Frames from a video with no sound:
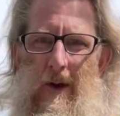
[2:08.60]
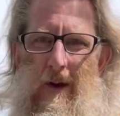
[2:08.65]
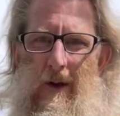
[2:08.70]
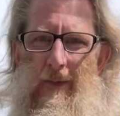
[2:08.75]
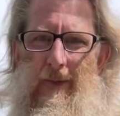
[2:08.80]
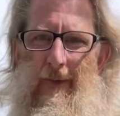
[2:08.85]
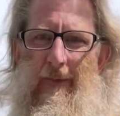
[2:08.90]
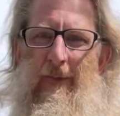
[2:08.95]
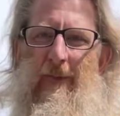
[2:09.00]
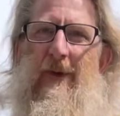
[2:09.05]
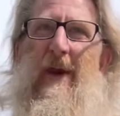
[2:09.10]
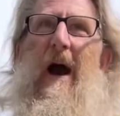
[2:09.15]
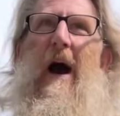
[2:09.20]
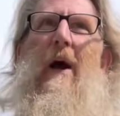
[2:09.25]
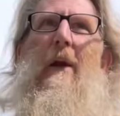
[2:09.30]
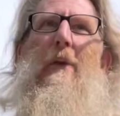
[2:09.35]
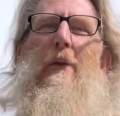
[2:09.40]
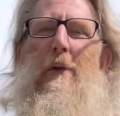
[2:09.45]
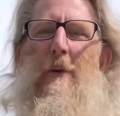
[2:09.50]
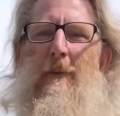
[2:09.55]
the
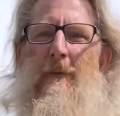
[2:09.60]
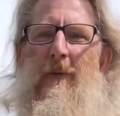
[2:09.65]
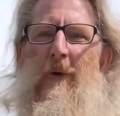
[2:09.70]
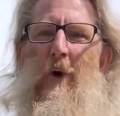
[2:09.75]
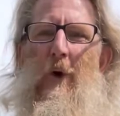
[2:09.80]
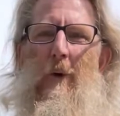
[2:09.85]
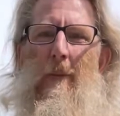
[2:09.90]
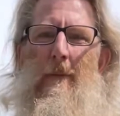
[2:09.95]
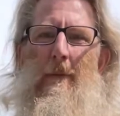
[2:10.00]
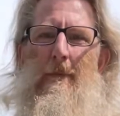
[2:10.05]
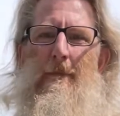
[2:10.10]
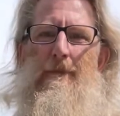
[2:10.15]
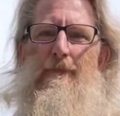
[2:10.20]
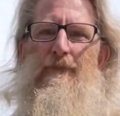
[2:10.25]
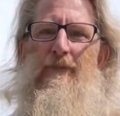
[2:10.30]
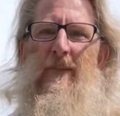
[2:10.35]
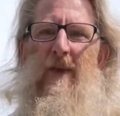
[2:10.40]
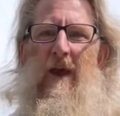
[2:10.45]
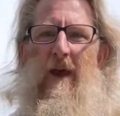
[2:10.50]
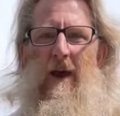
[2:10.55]
start of the film,
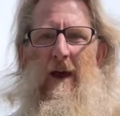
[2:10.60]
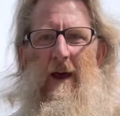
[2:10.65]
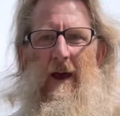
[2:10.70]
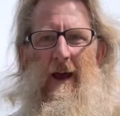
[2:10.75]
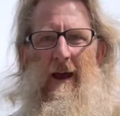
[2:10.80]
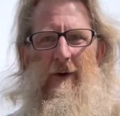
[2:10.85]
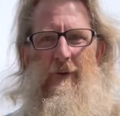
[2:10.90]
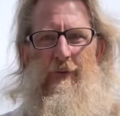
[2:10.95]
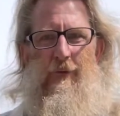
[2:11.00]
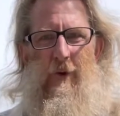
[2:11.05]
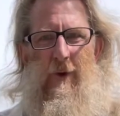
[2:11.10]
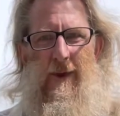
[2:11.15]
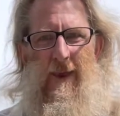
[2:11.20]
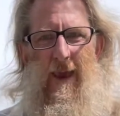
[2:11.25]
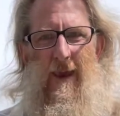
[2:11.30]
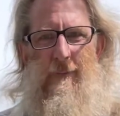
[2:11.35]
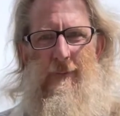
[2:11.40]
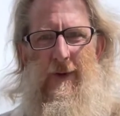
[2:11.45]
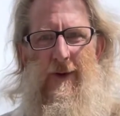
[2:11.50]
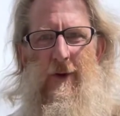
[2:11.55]
and during
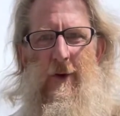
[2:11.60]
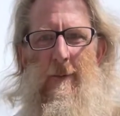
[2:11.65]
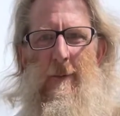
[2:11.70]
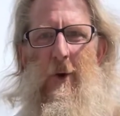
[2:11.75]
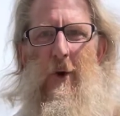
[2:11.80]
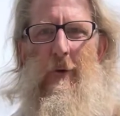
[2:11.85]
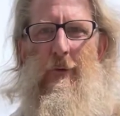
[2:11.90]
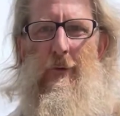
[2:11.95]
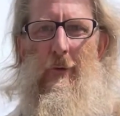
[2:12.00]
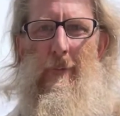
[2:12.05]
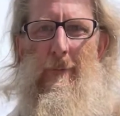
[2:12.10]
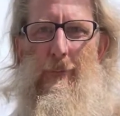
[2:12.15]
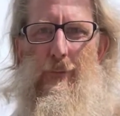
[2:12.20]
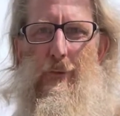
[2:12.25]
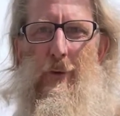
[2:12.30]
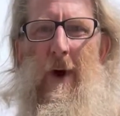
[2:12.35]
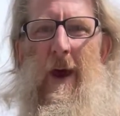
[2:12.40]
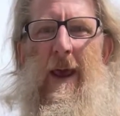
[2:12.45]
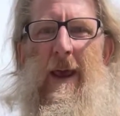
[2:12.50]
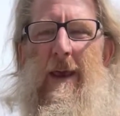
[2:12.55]
every commercial
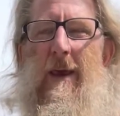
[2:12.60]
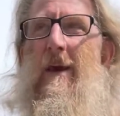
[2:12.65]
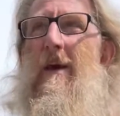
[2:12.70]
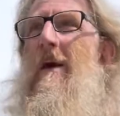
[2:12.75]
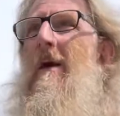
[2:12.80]
break